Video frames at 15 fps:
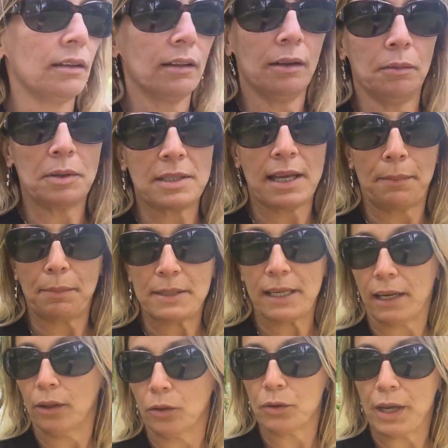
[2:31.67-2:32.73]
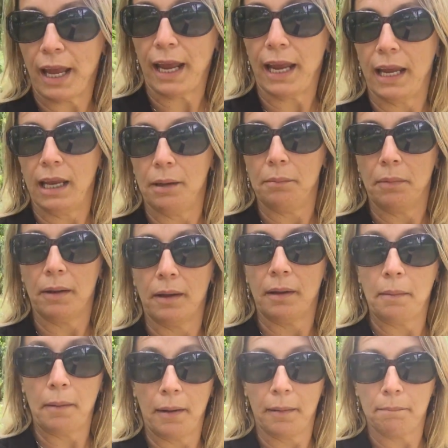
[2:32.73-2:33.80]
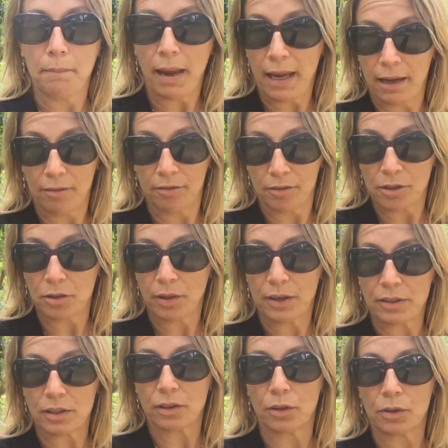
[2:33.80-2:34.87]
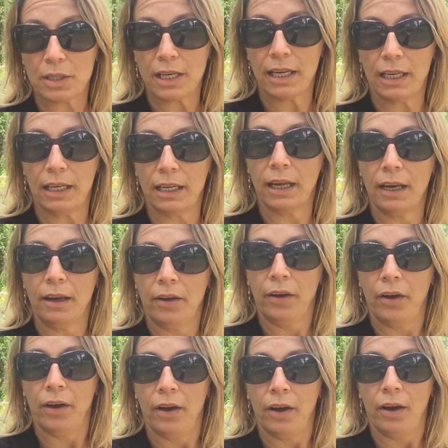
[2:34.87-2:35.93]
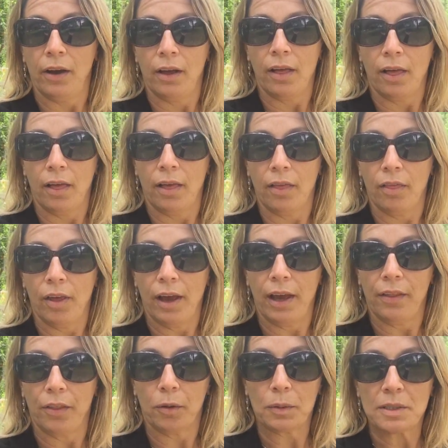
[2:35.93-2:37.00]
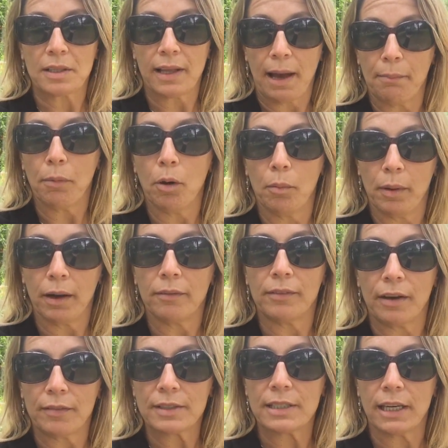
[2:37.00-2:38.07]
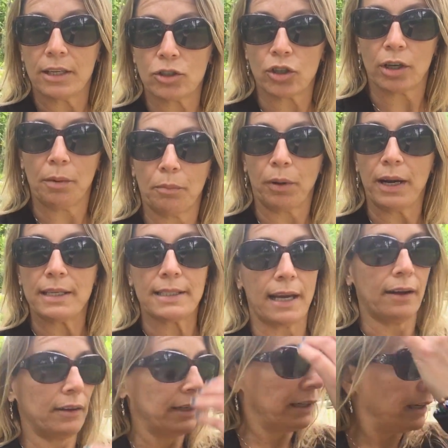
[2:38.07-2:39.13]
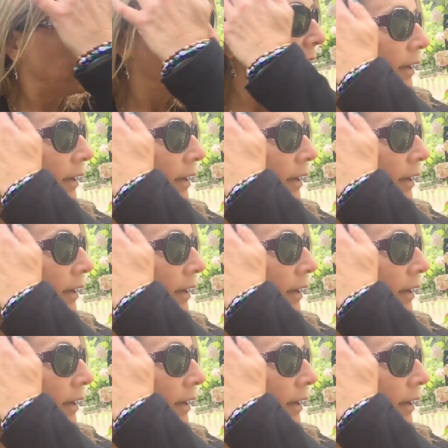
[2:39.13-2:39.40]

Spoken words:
It was that particular day in May of 2013 that there was that moment of devastation and breakdown,